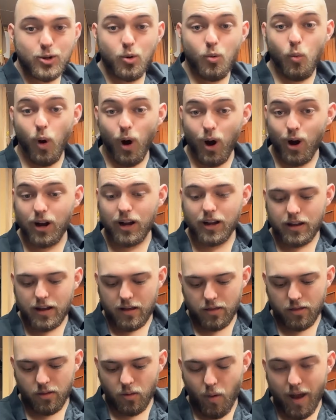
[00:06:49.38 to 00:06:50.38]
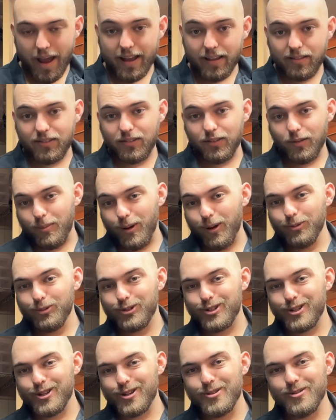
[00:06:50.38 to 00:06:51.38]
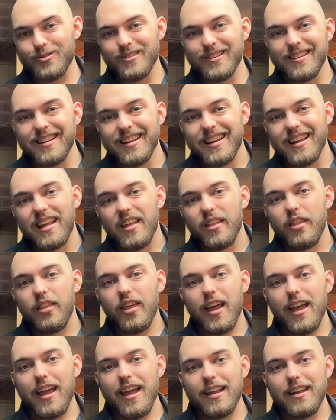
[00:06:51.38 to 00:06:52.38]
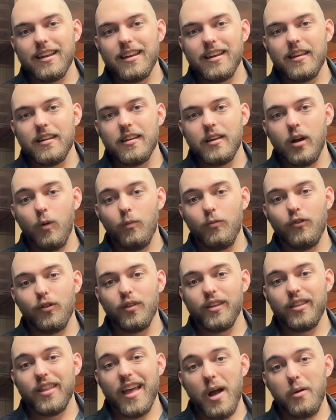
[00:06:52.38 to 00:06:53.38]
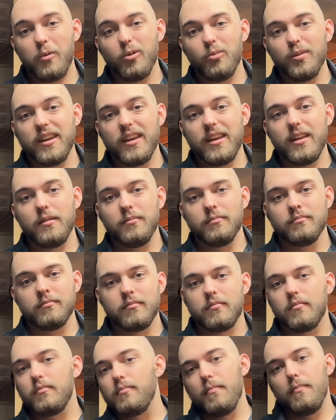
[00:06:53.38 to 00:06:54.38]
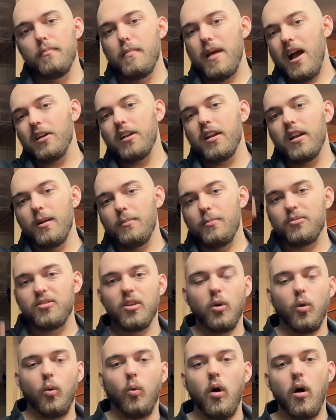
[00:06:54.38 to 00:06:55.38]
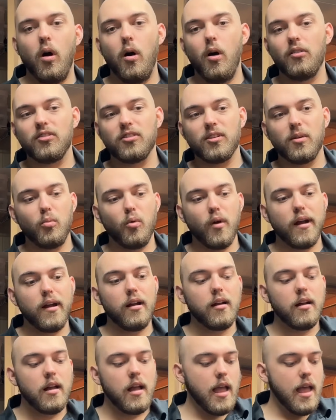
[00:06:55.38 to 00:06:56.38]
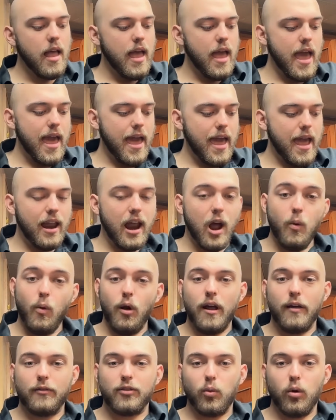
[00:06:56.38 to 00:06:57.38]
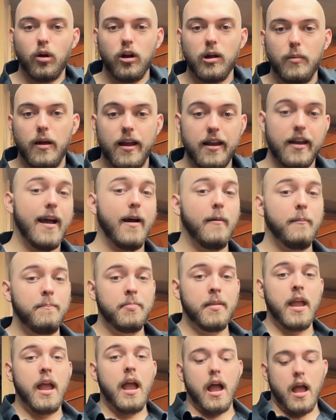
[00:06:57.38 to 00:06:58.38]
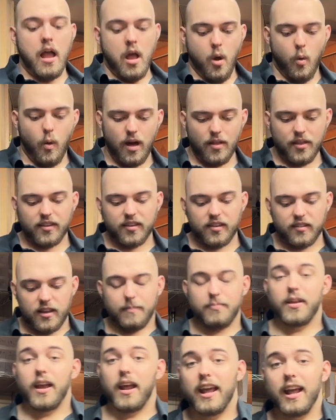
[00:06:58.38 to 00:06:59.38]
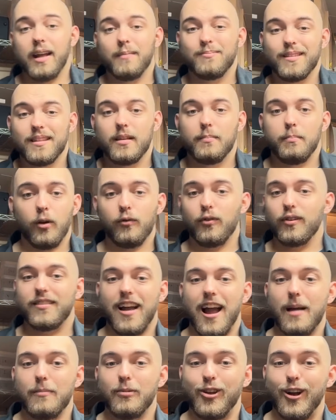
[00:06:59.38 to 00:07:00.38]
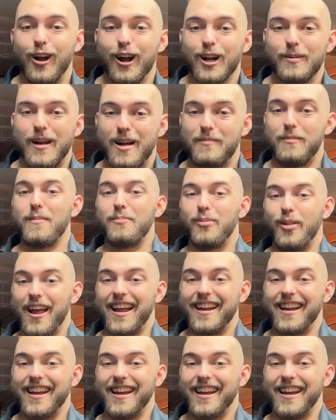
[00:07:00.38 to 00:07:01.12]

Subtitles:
work the way it's supposed to, then hopefully that will be mounted up to the wall somewhere, and I won't have to worry about it. Now, while this is updating, perfect time to talk about my plan